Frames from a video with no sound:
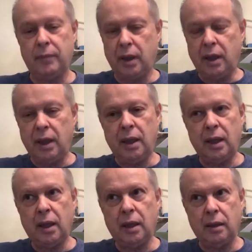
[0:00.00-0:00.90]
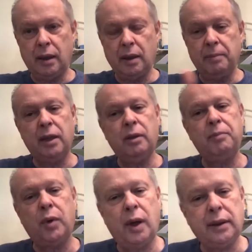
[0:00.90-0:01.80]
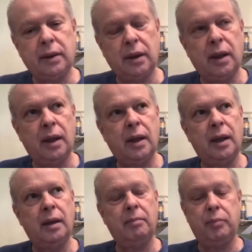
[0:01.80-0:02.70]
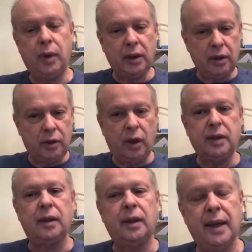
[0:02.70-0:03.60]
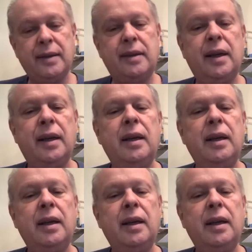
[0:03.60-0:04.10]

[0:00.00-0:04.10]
he uh, and the mother brought uh, brought her daughter as a